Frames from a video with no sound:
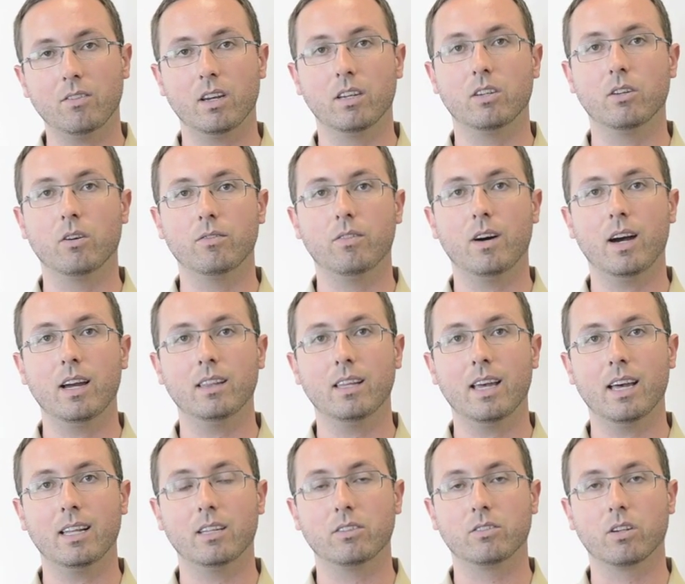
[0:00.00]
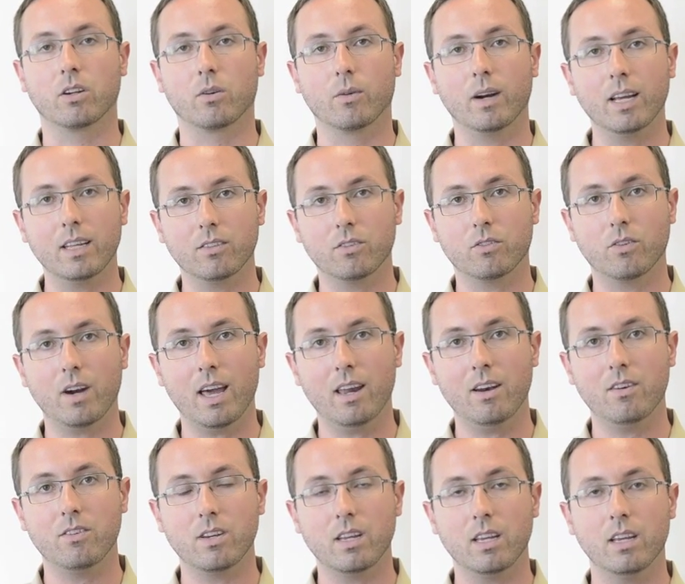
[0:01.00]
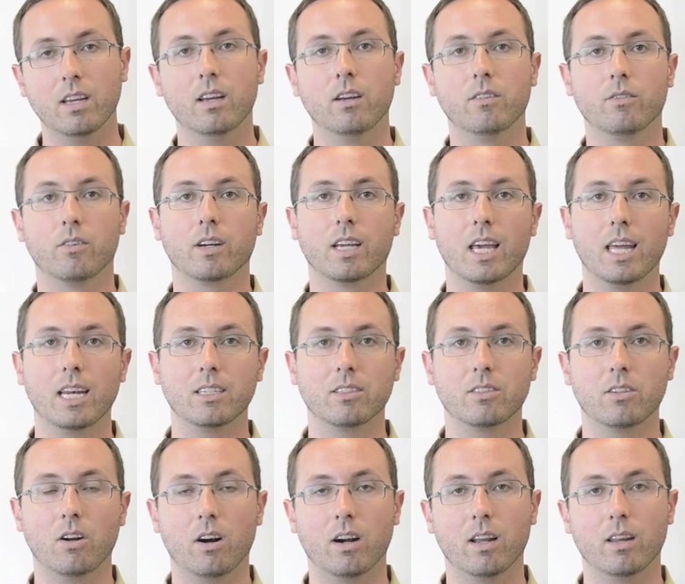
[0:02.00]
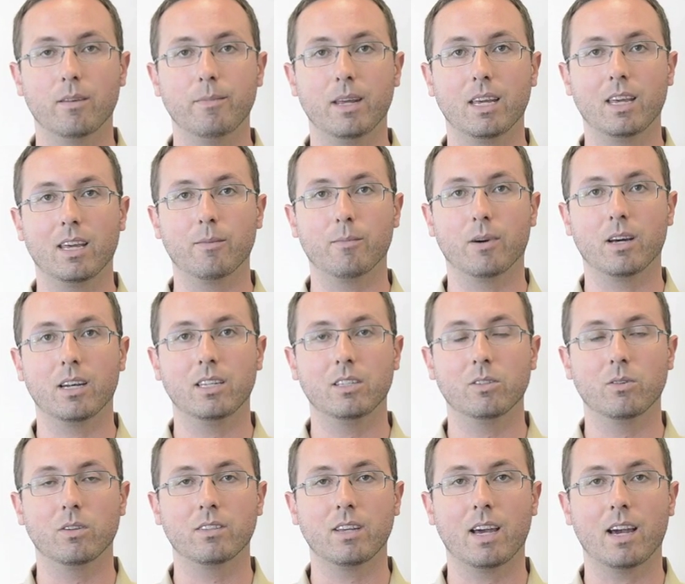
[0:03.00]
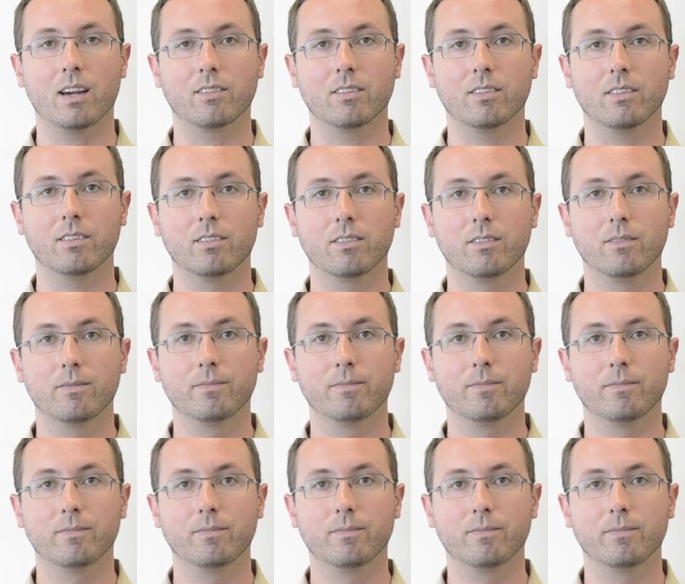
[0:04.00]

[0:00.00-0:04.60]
and you'll find that that's a great strategy for getting started making money doing taxes.